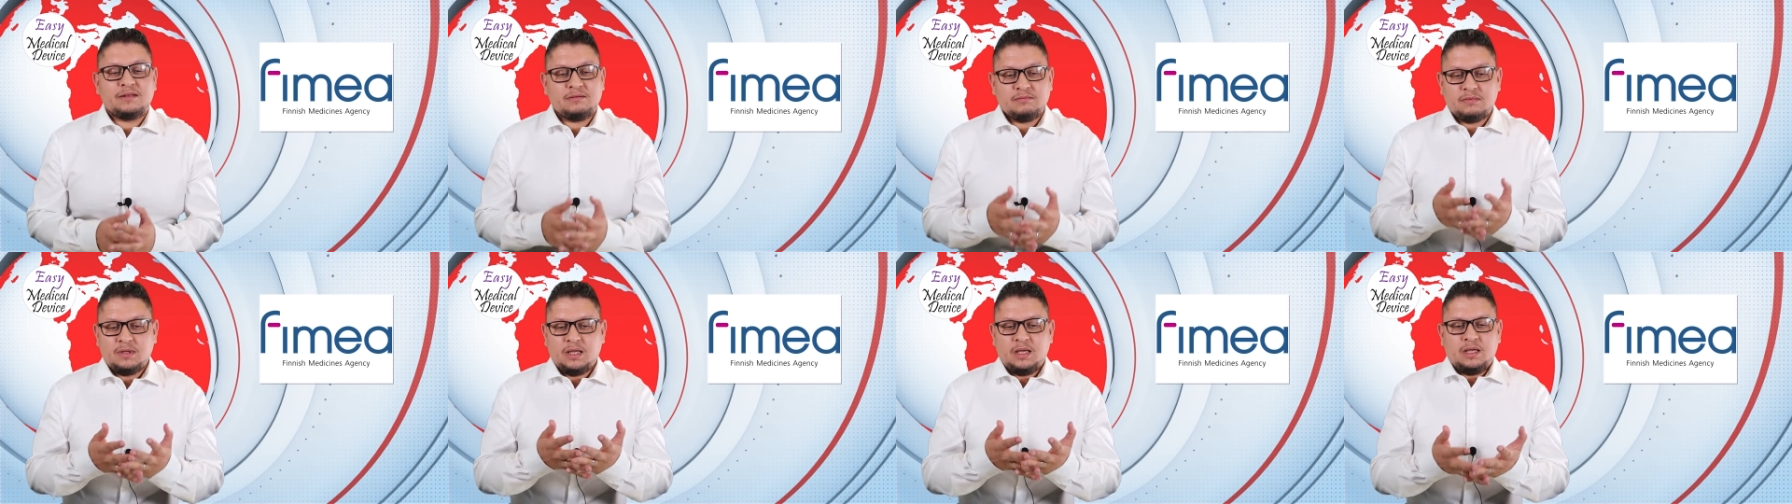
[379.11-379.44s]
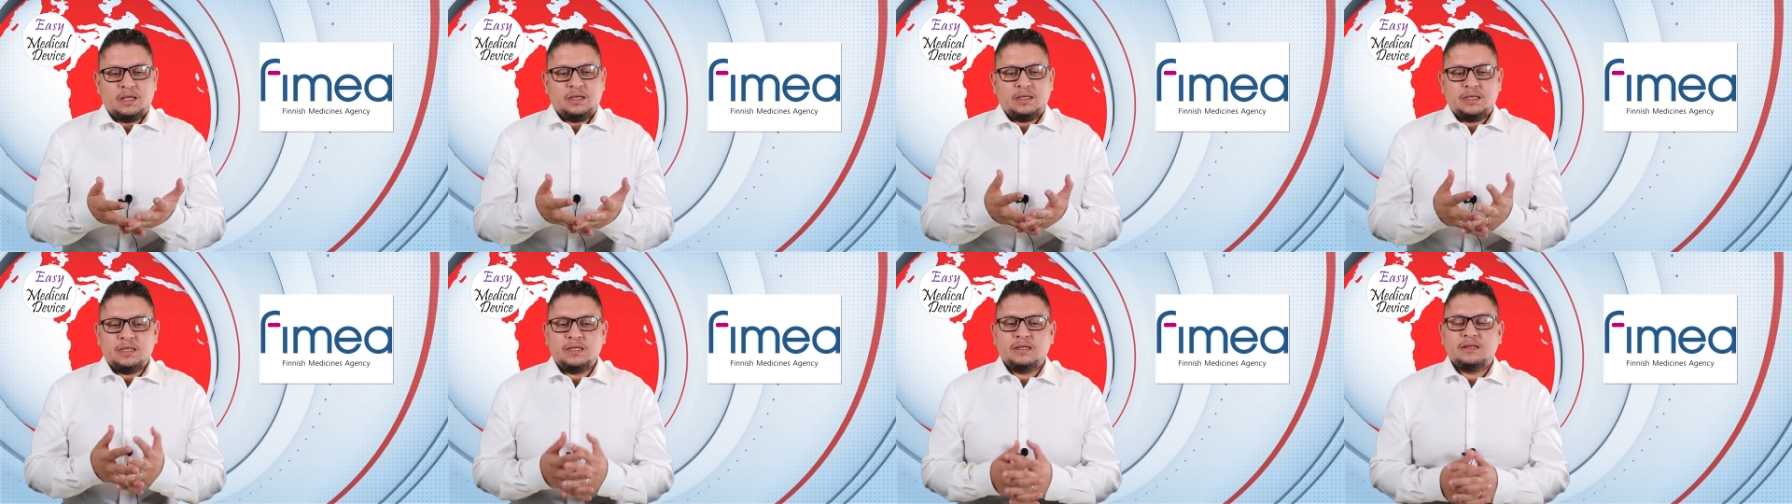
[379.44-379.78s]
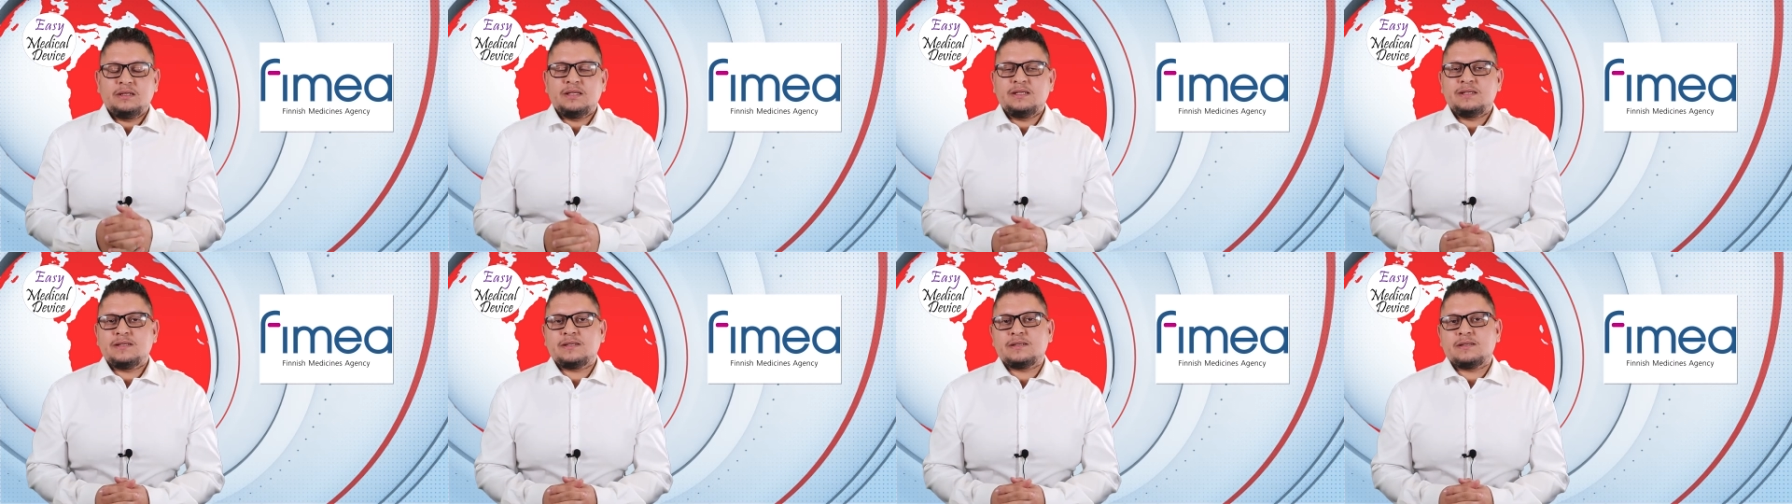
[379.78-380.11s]
and in
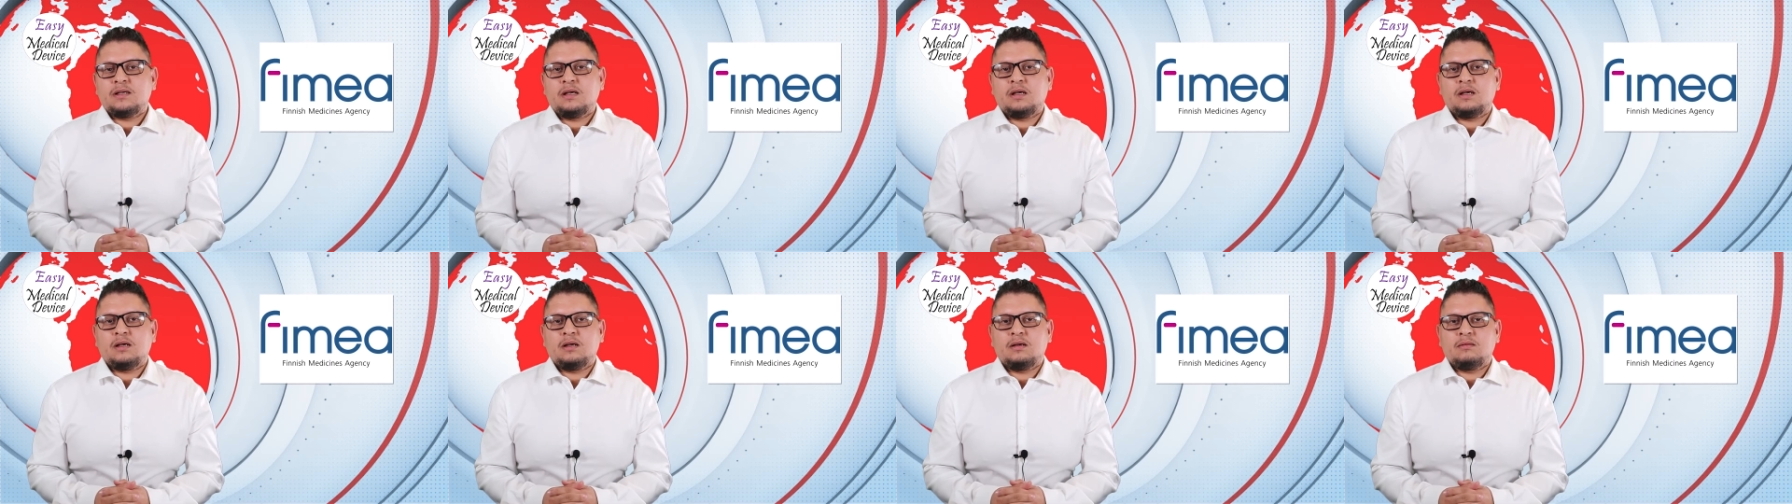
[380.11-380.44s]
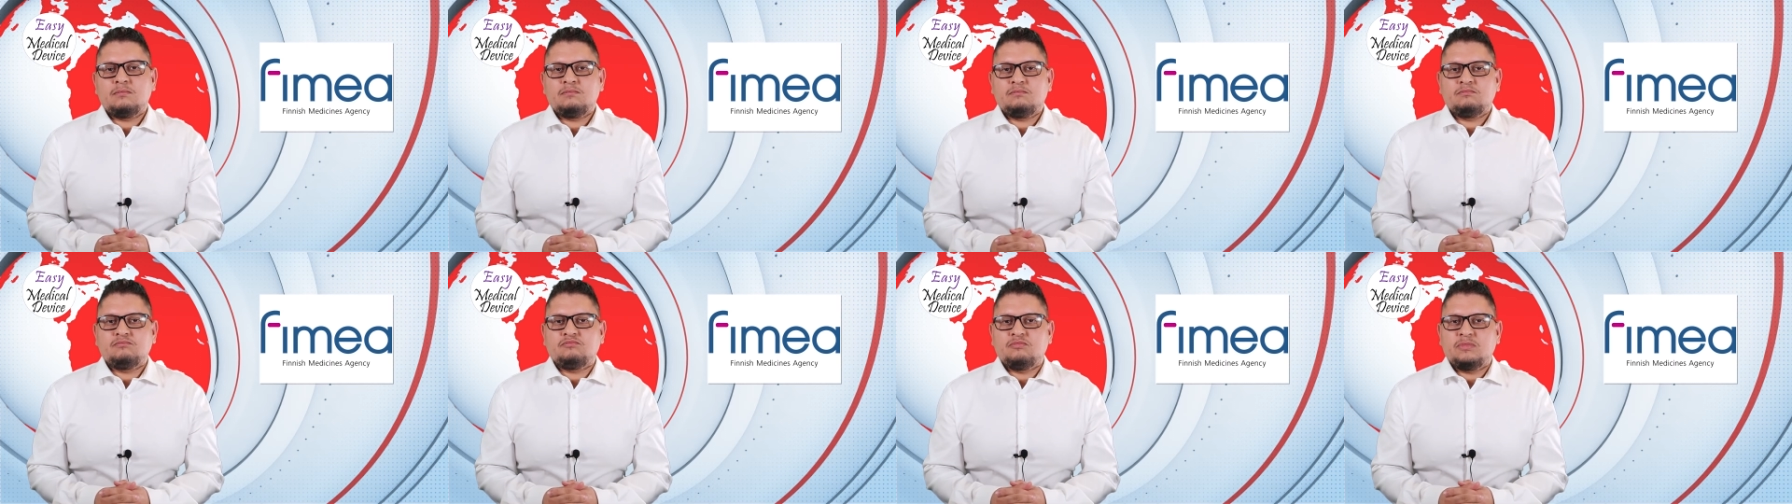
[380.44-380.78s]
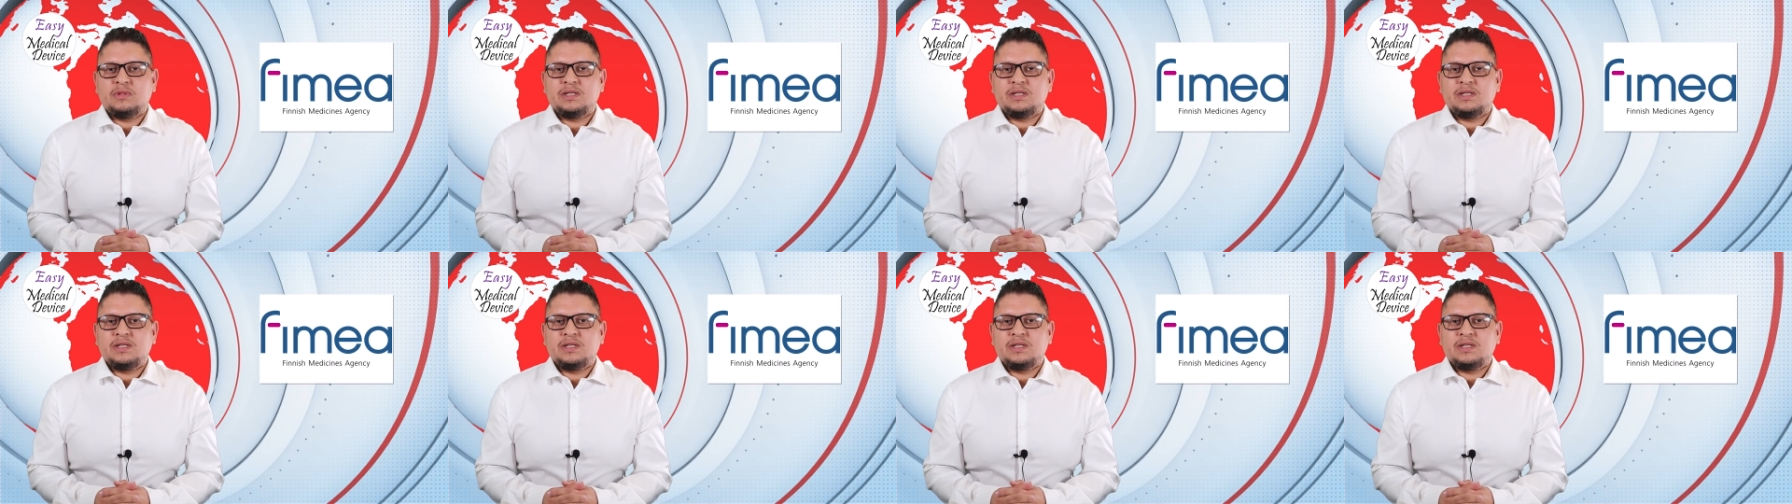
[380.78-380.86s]
this um,